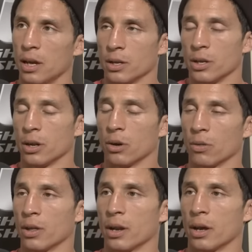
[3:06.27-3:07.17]
you know,
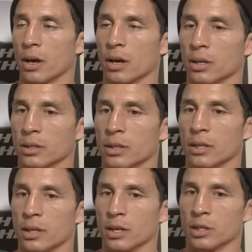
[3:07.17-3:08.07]
that, uh, th-
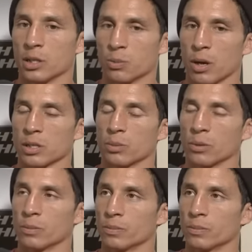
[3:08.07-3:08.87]
that, that's possible.